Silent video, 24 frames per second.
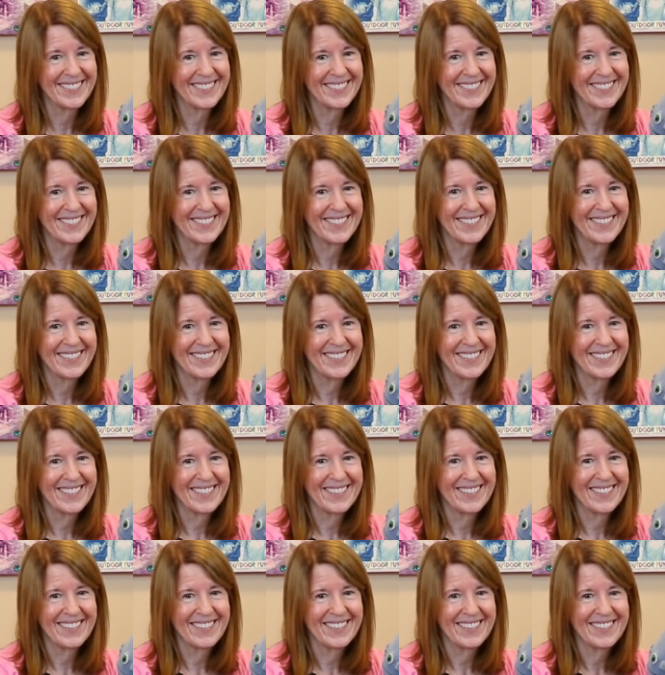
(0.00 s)

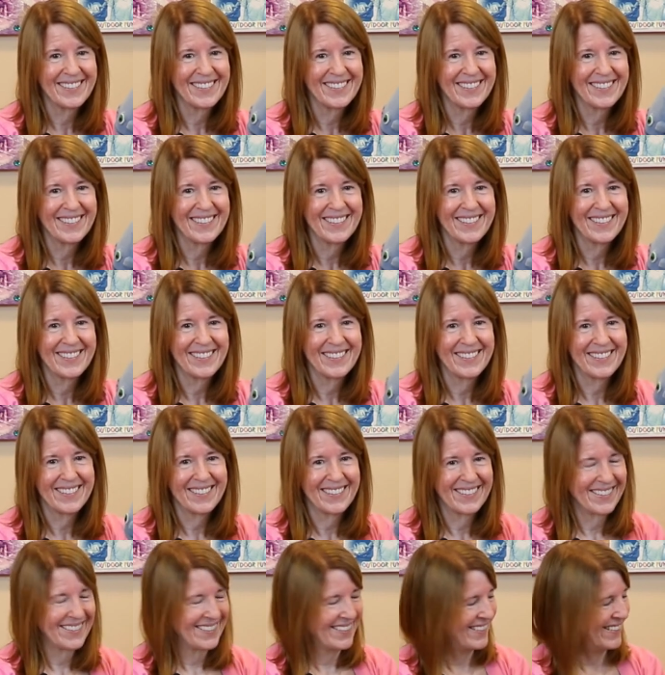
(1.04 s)

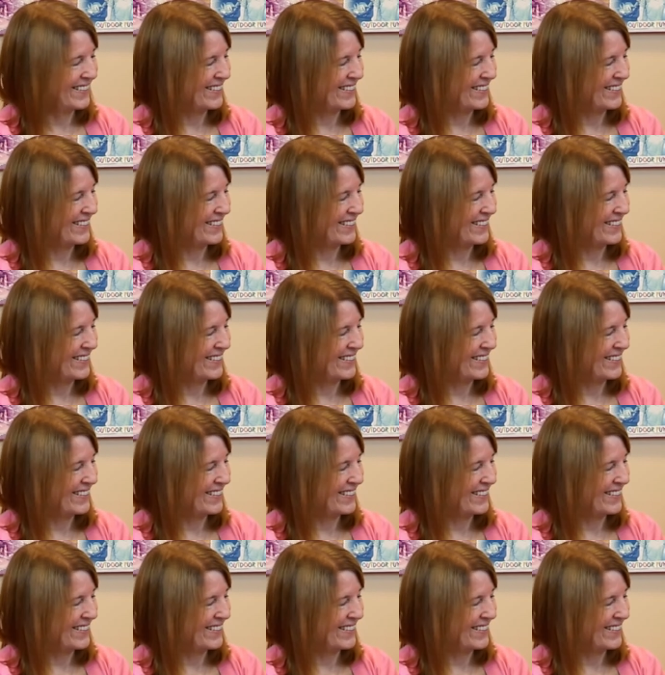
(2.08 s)
(silence)